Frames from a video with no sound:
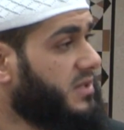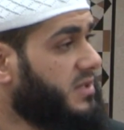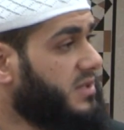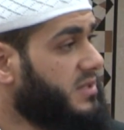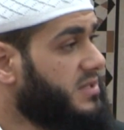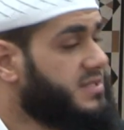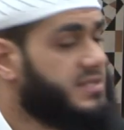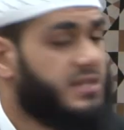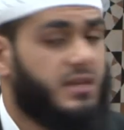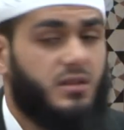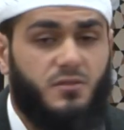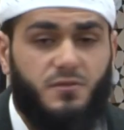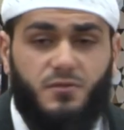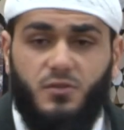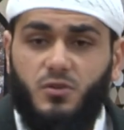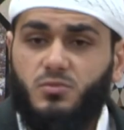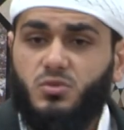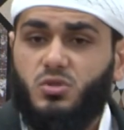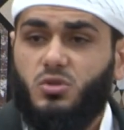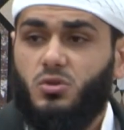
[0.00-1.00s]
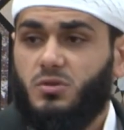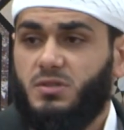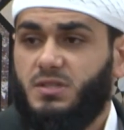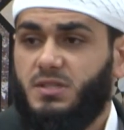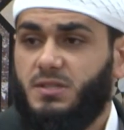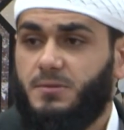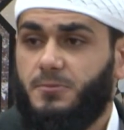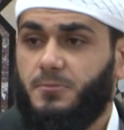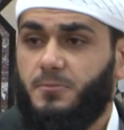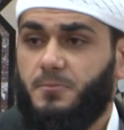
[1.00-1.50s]
Stand firm to your
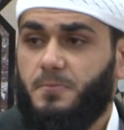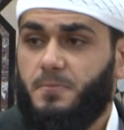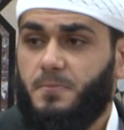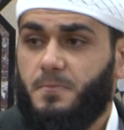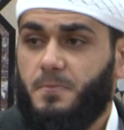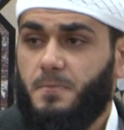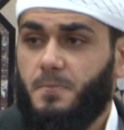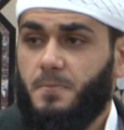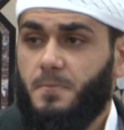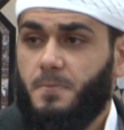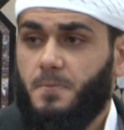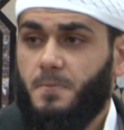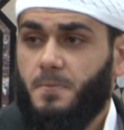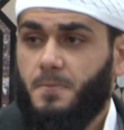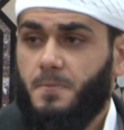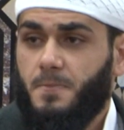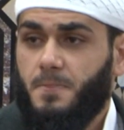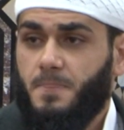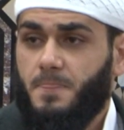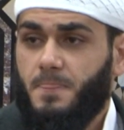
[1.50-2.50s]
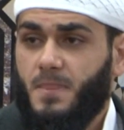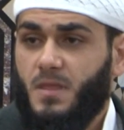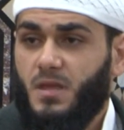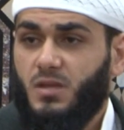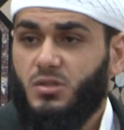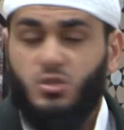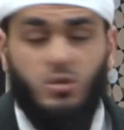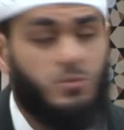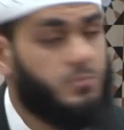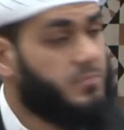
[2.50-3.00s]
deen.
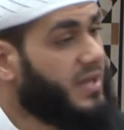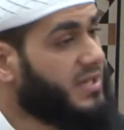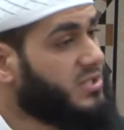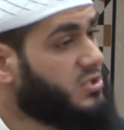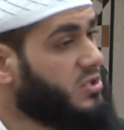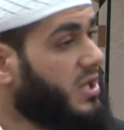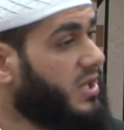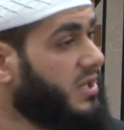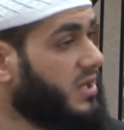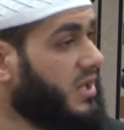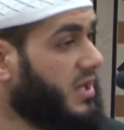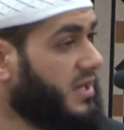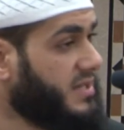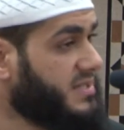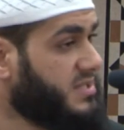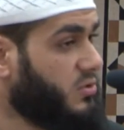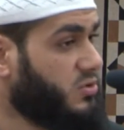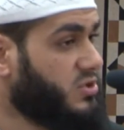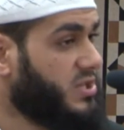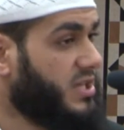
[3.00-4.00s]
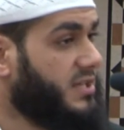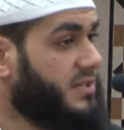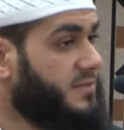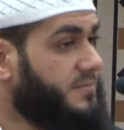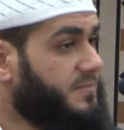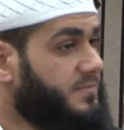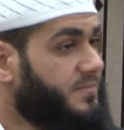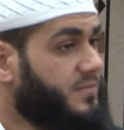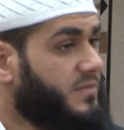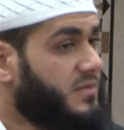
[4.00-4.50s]
Turn back to Allah Azza wa Jalla.
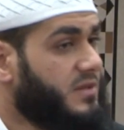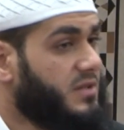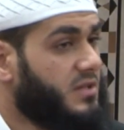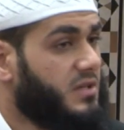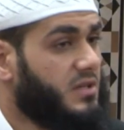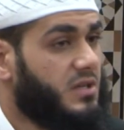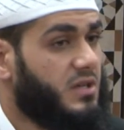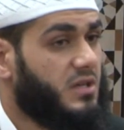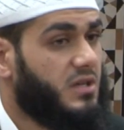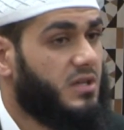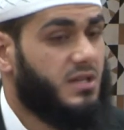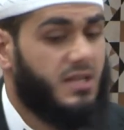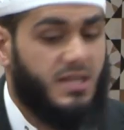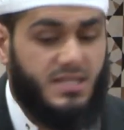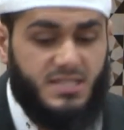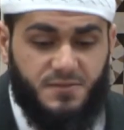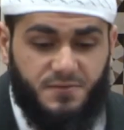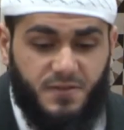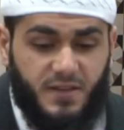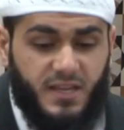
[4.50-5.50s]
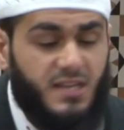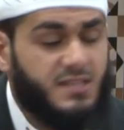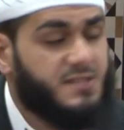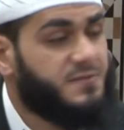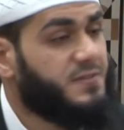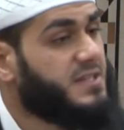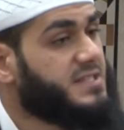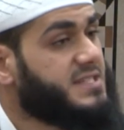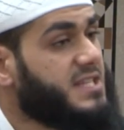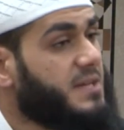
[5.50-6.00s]
Let's
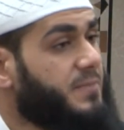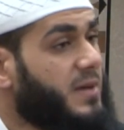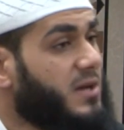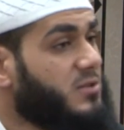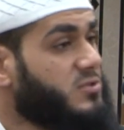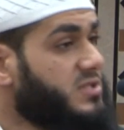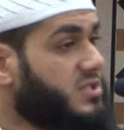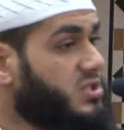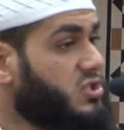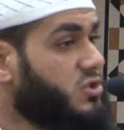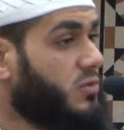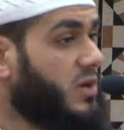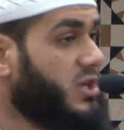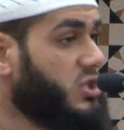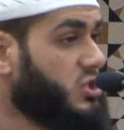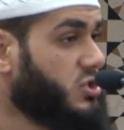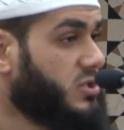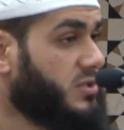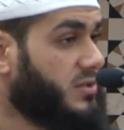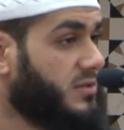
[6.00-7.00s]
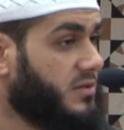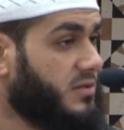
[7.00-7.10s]
fix up our situation.